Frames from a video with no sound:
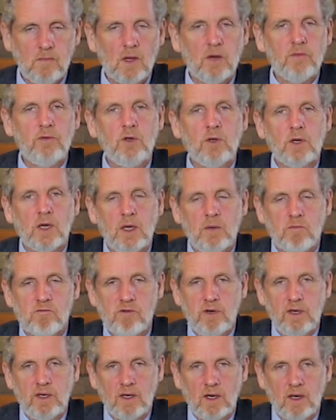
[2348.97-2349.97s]
If you keep
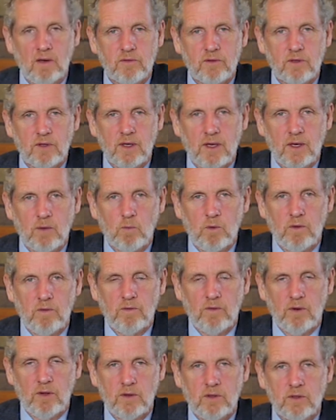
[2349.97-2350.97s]
reading after that, we
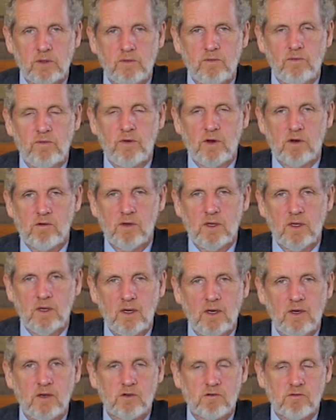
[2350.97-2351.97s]
find this very
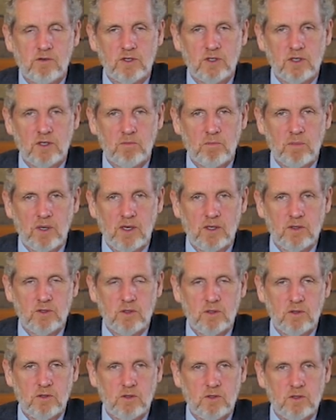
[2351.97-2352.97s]
interesting
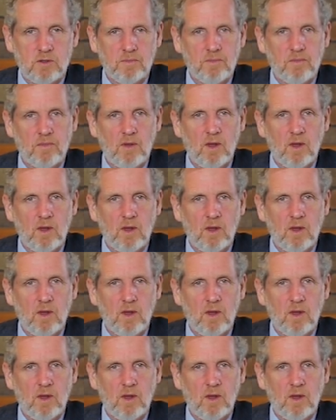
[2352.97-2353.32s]
passage